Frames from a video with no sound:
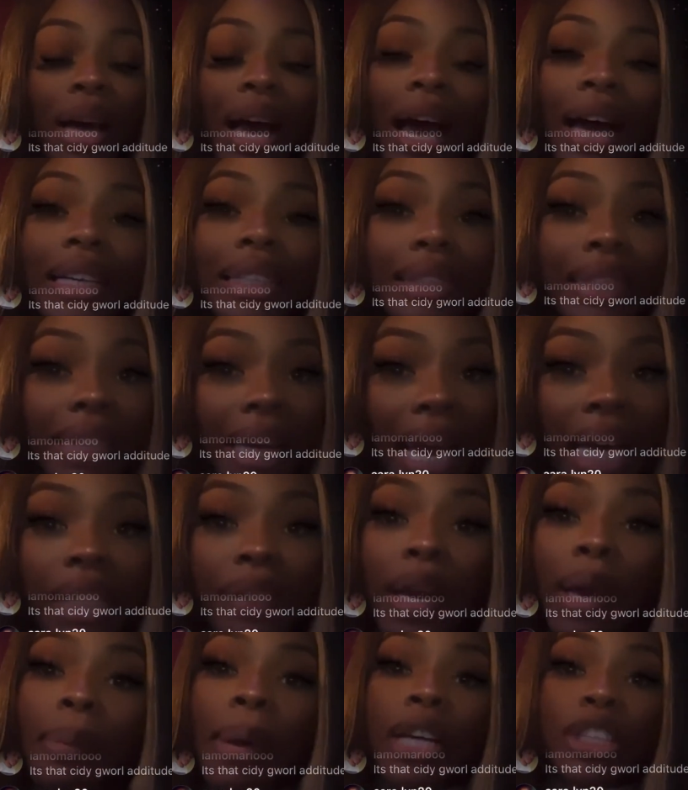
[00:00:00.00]
I
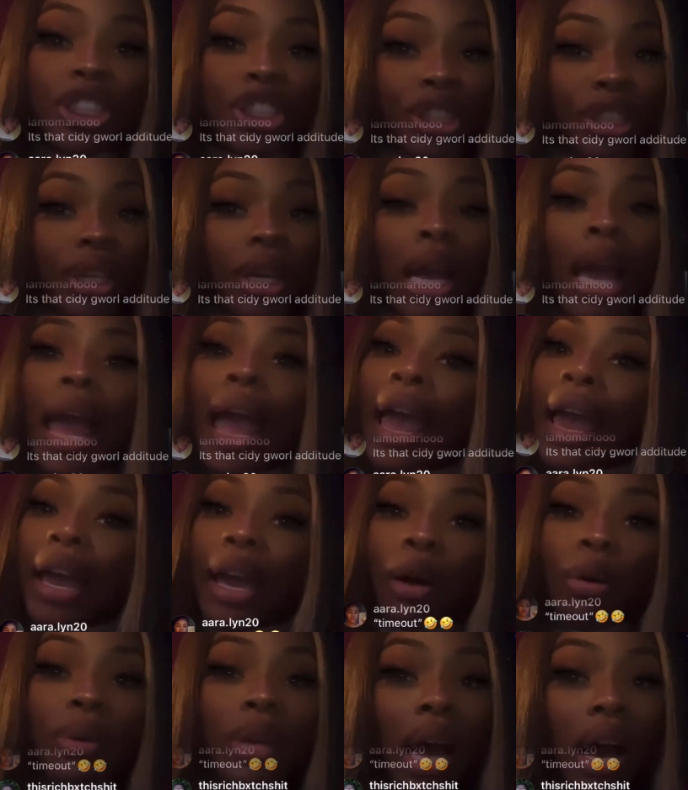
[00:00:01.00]
deactivate my shit.
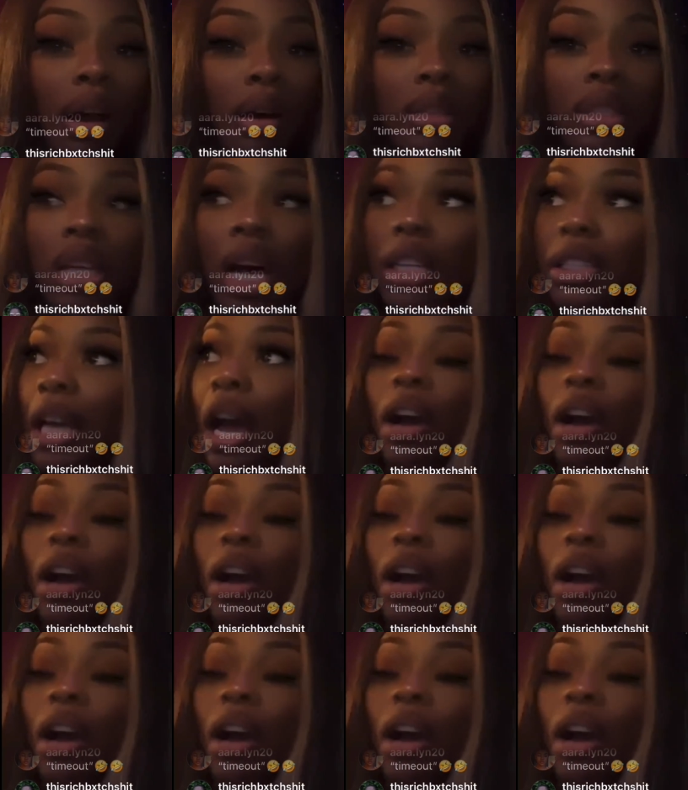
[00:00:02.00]
And who y'all gonna talk?